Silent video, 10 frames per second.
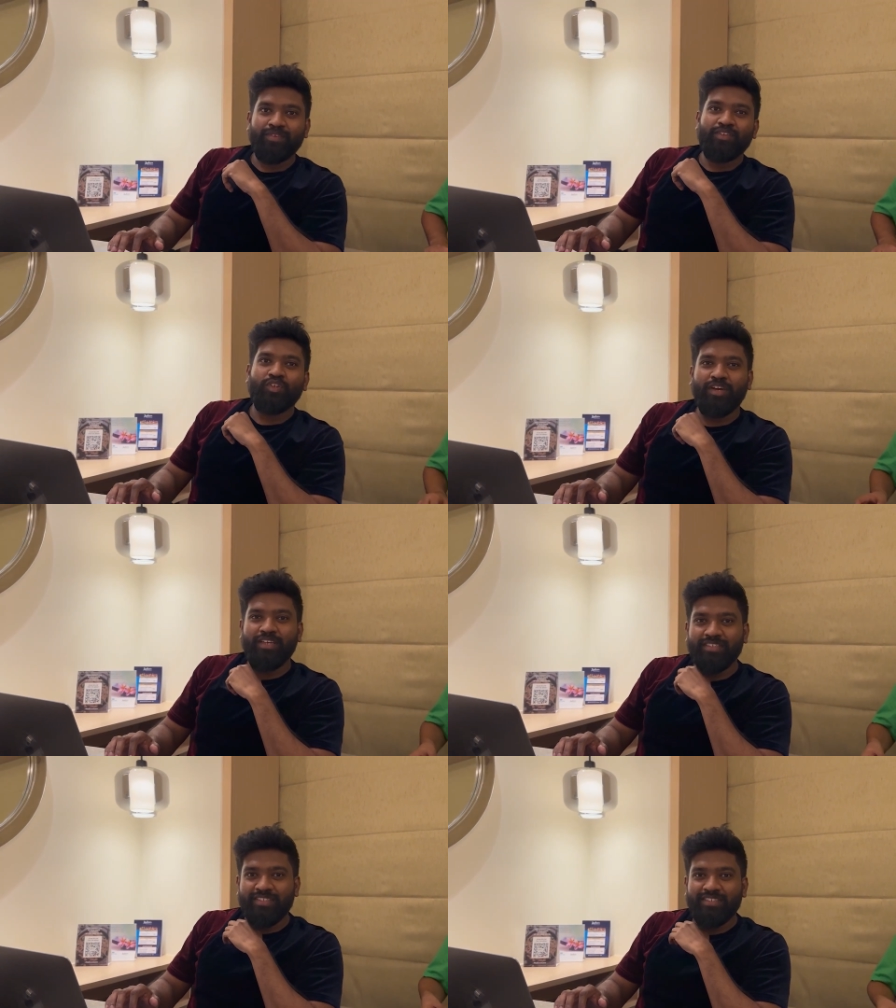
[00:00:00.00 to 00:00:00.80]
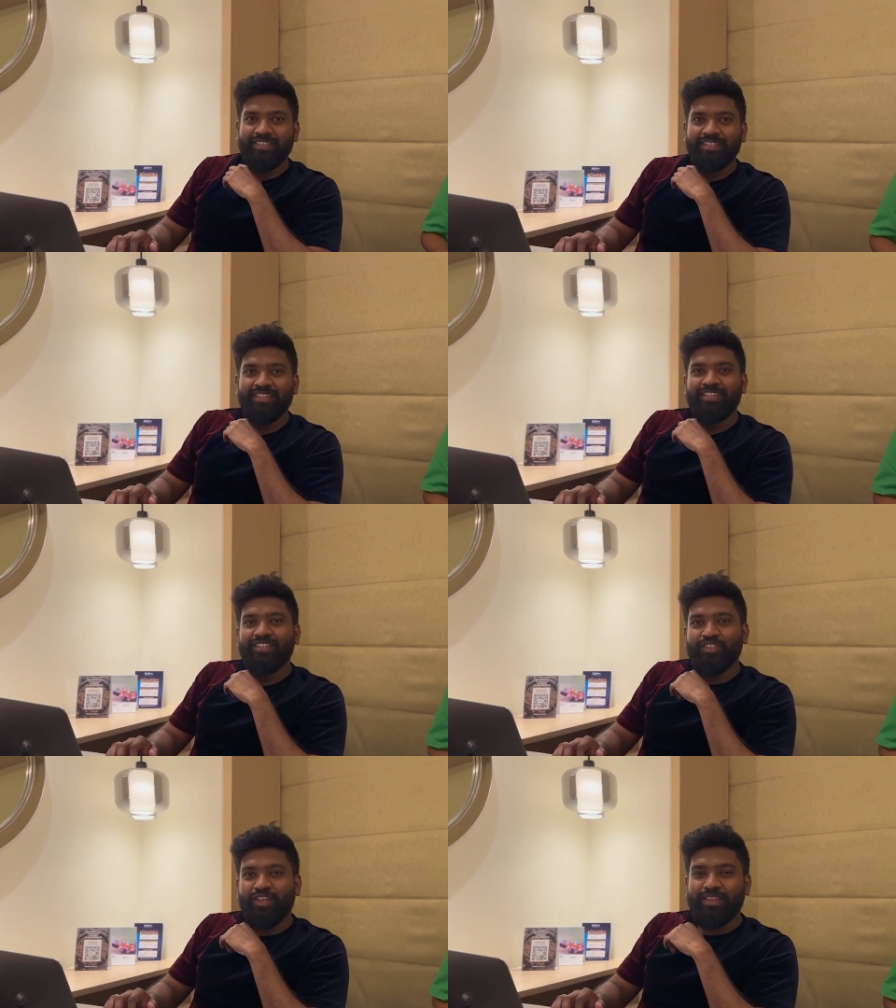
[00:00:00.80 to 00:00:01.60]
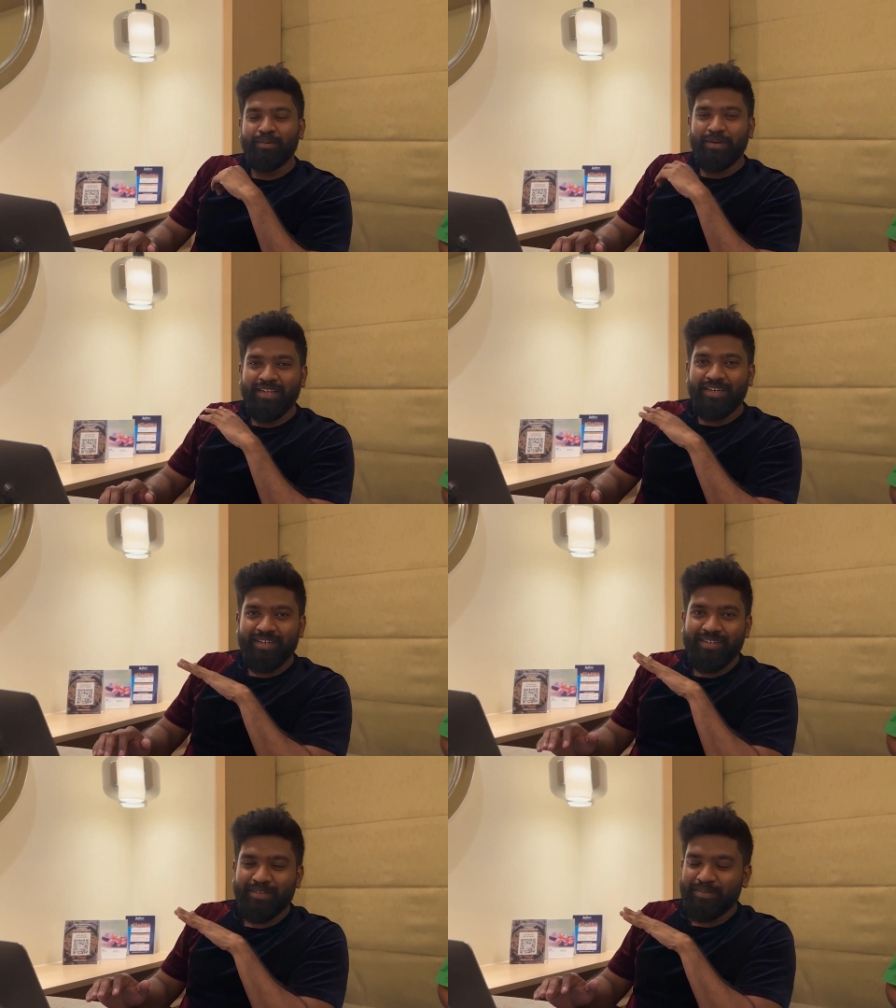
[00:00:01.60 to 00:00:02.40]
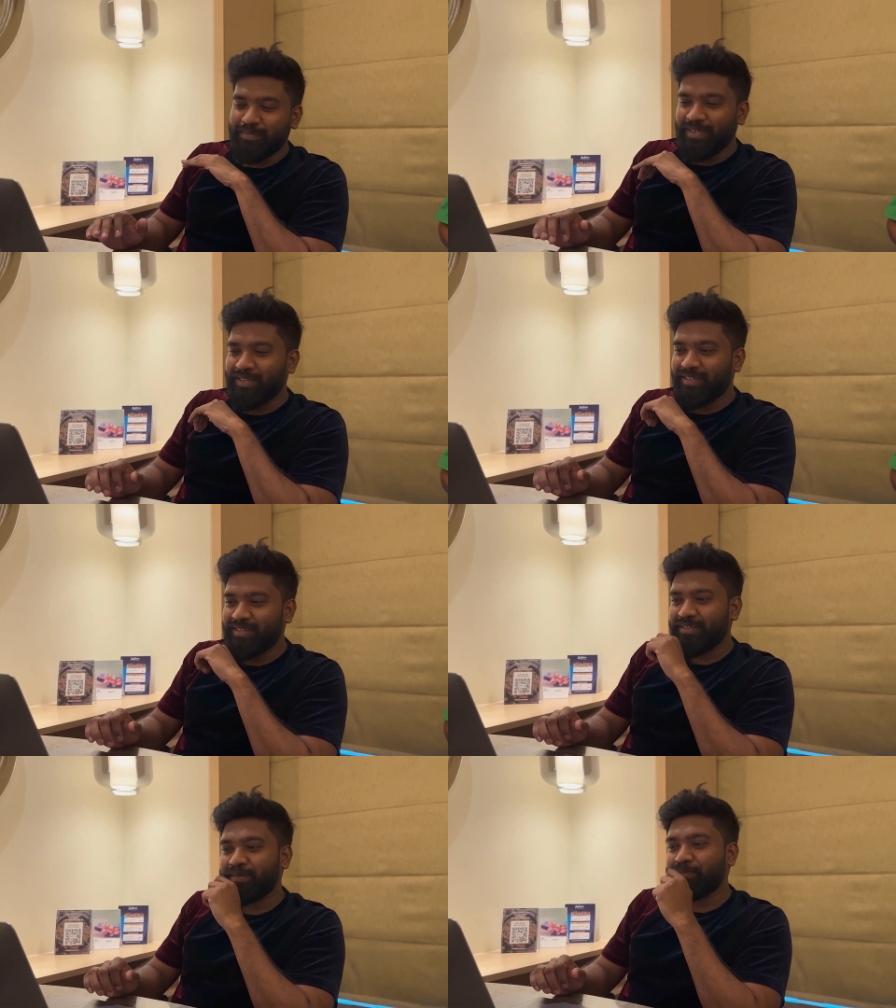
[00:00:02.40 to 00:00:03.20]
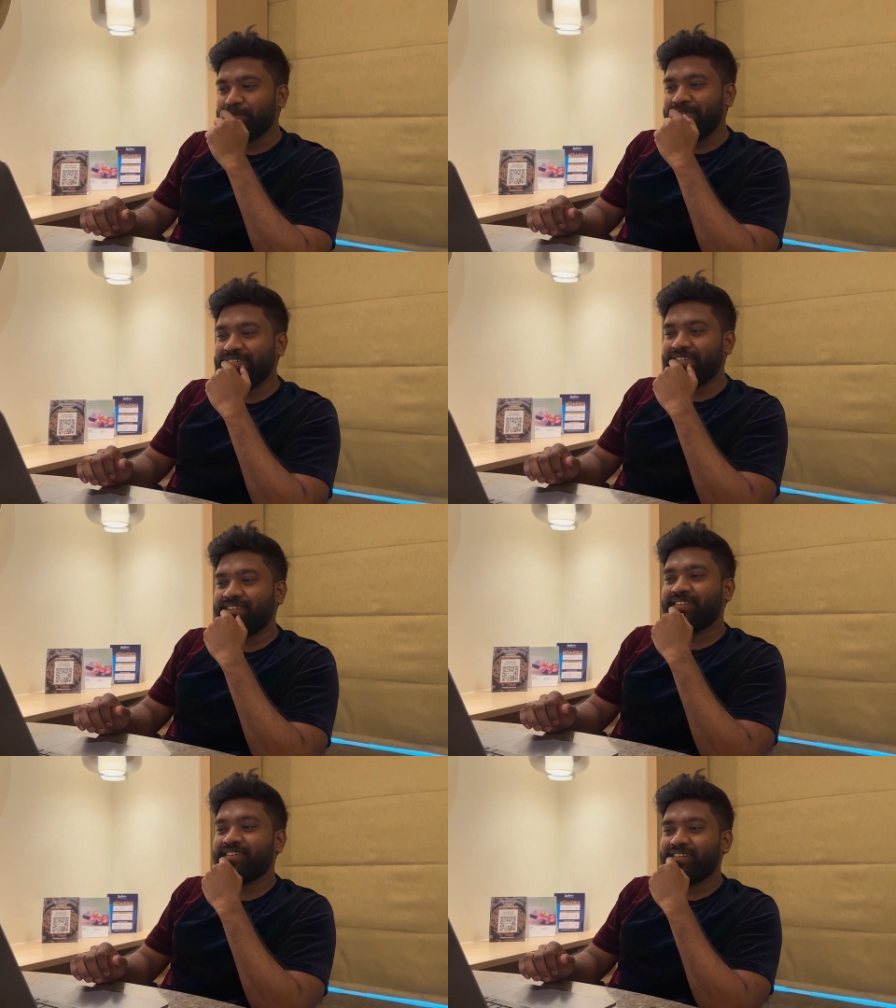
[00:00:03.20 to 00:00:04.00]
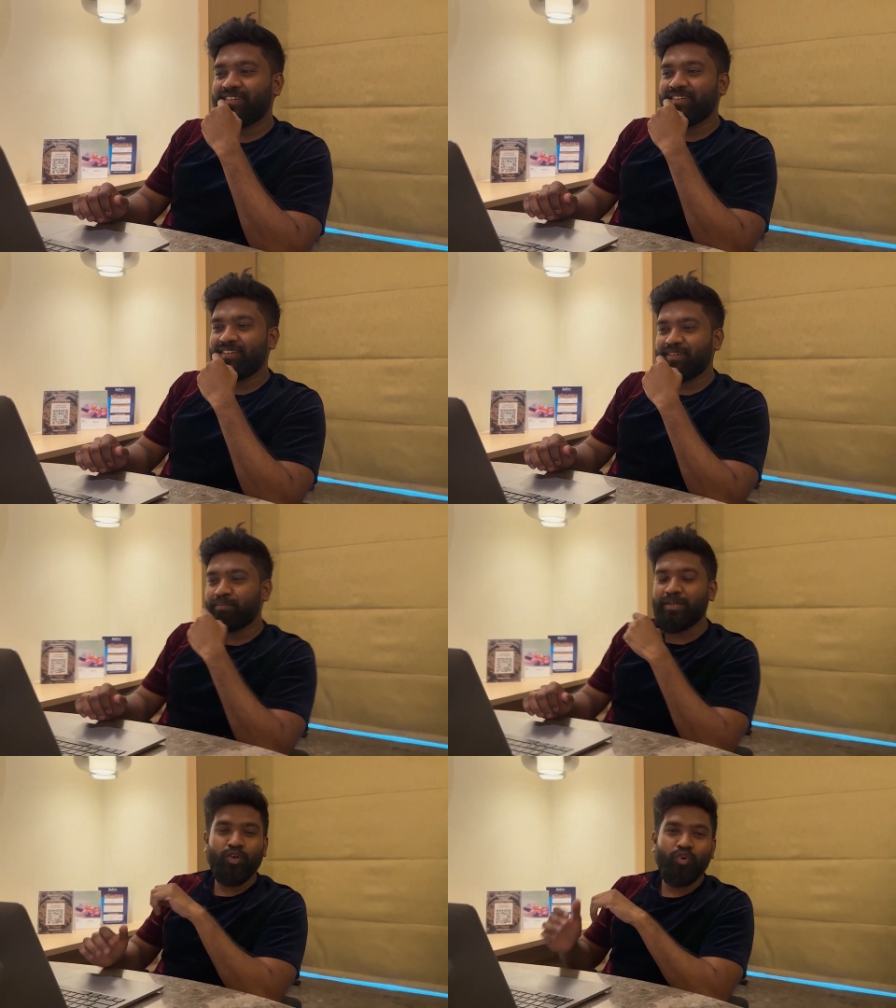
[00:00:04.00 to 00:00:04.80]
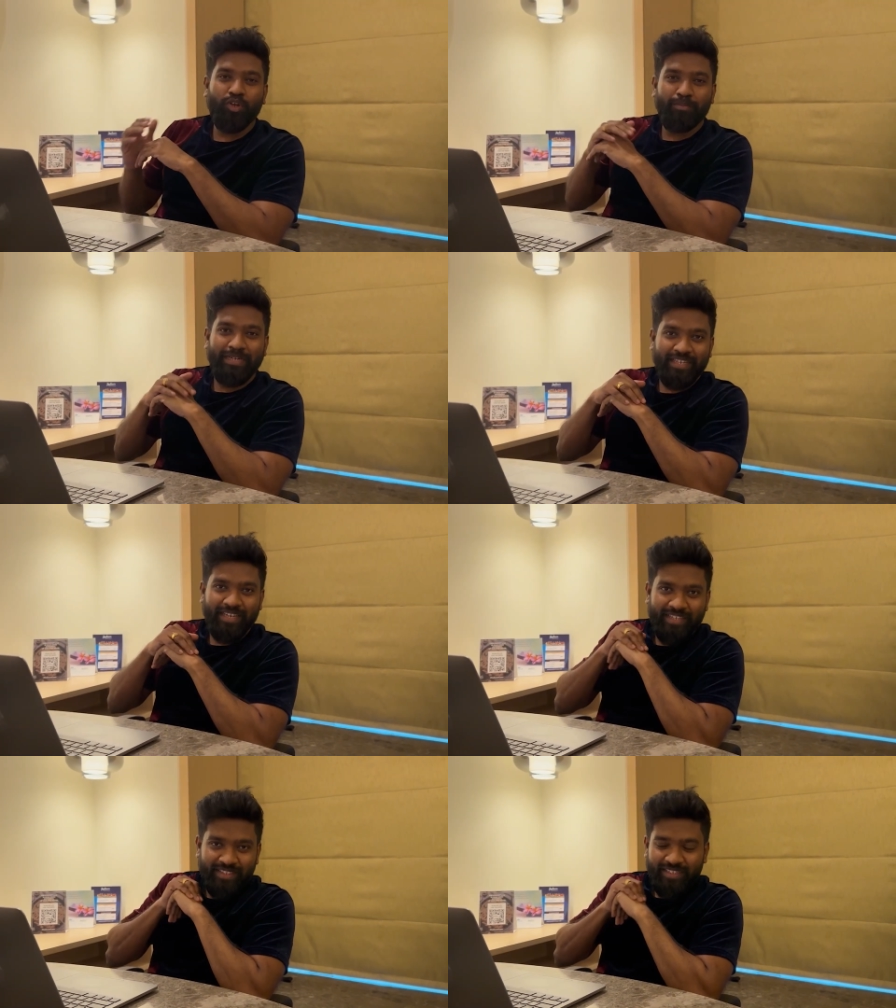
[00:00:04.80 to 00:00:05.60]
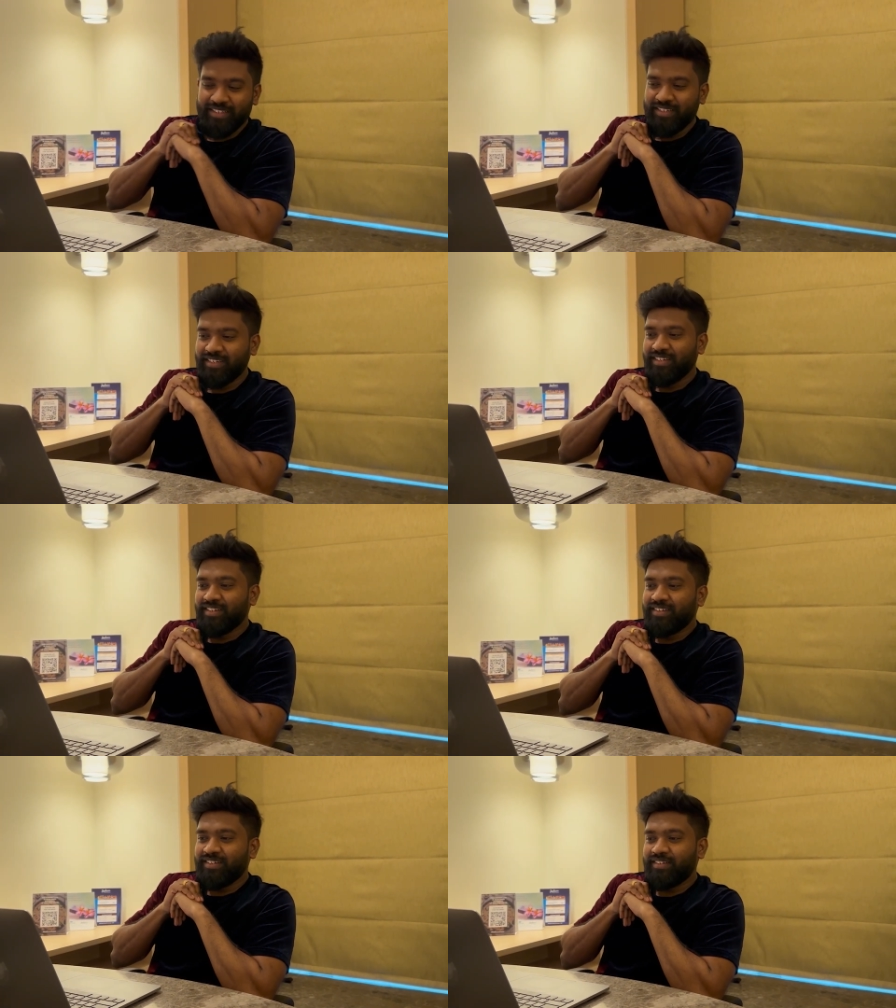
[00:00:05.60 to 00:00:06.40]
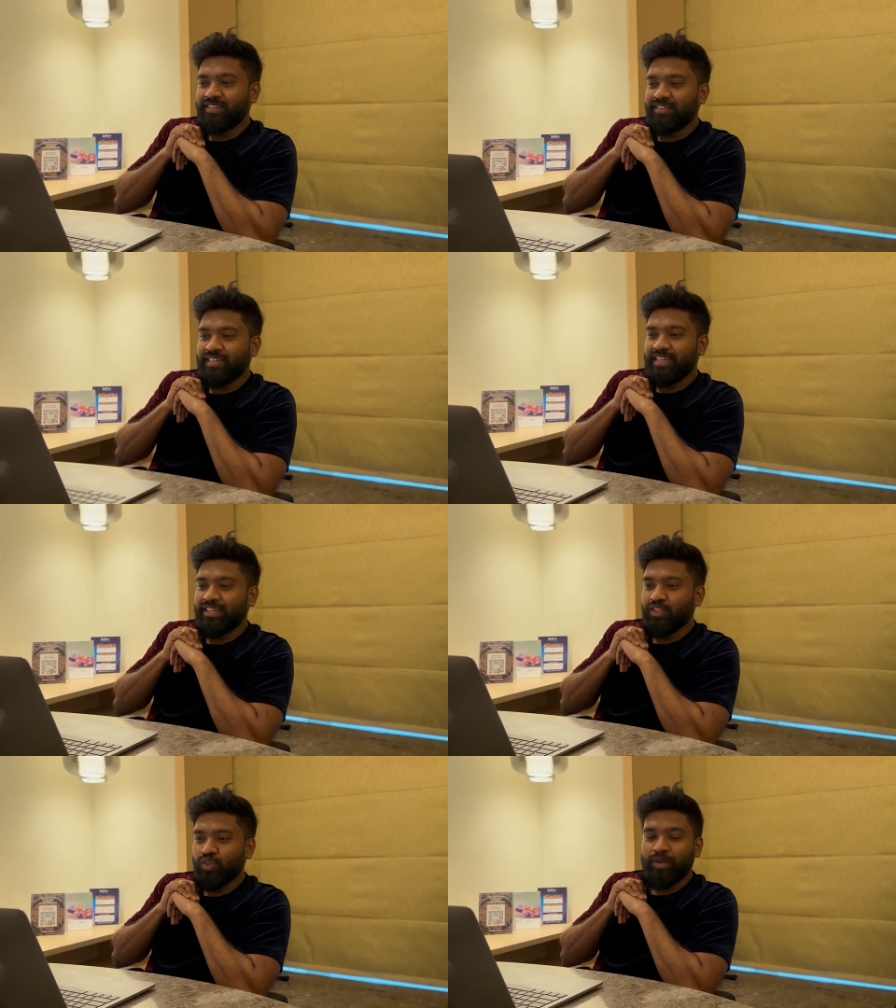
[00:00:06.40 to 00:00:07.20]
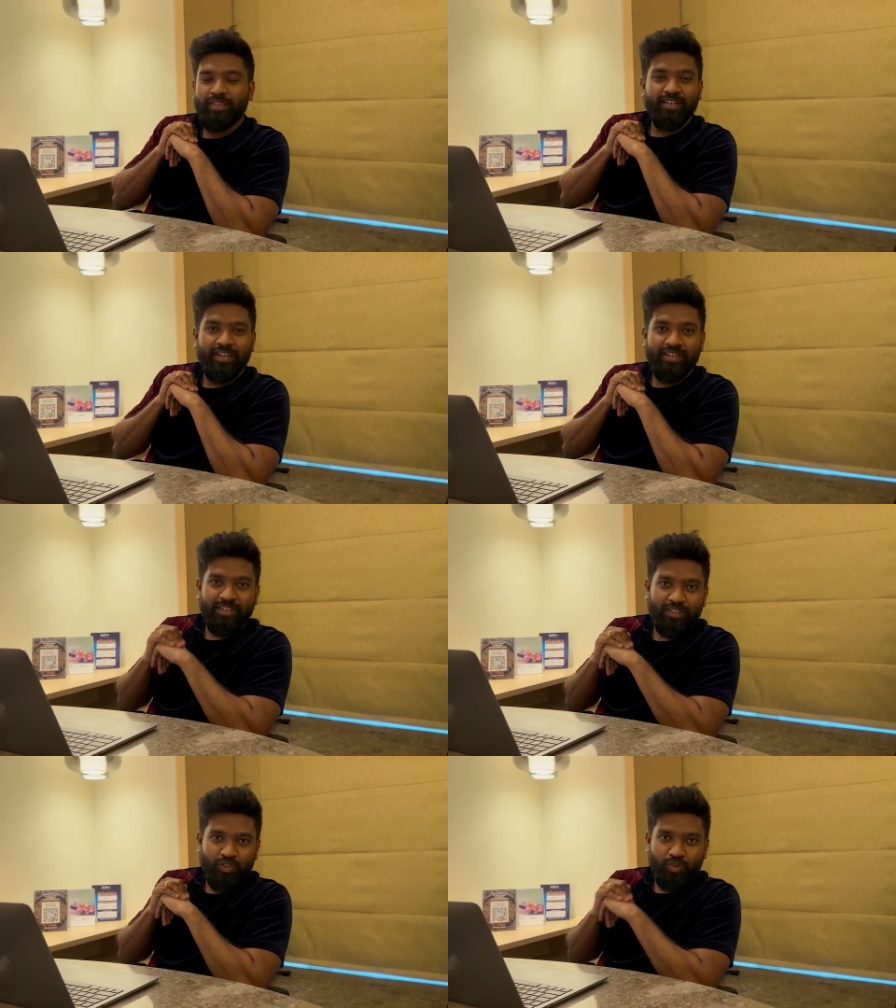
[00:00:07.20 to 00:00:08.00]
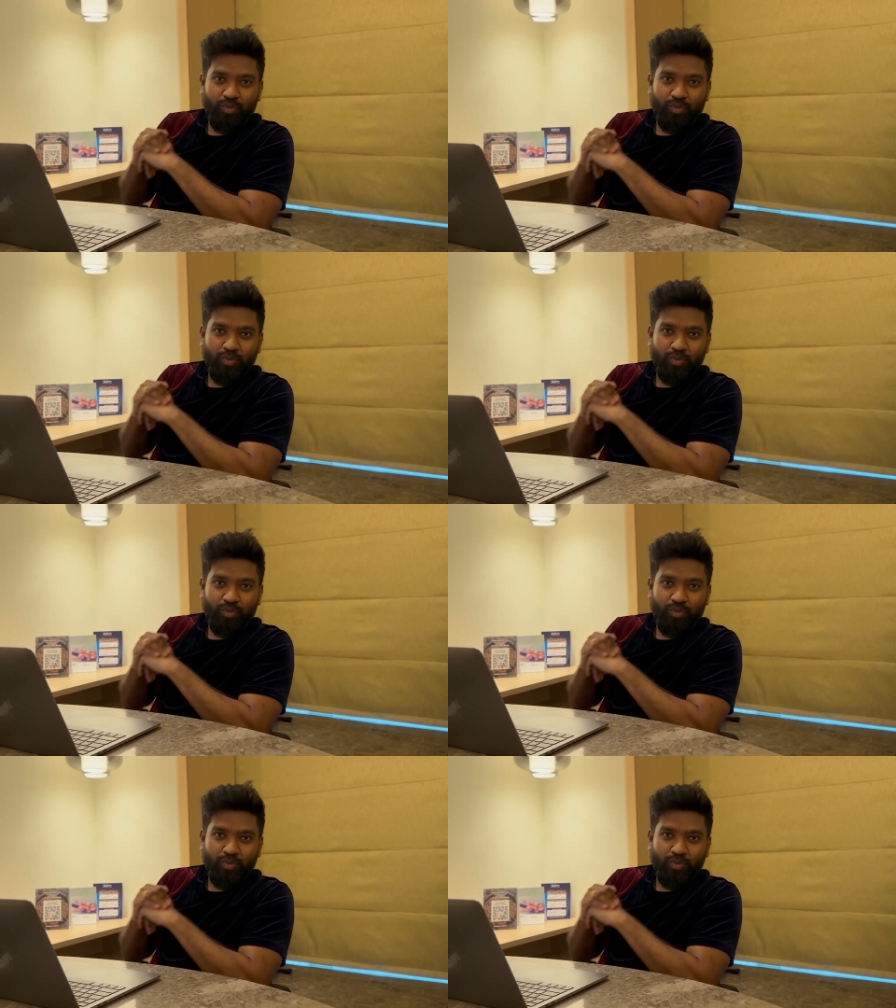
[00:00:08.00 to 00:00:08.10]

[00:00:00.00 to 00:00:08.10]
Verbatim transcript: So guys, Sadhanmata, mana meeting, ipude Google meeting ayindi. King tho and the director tho.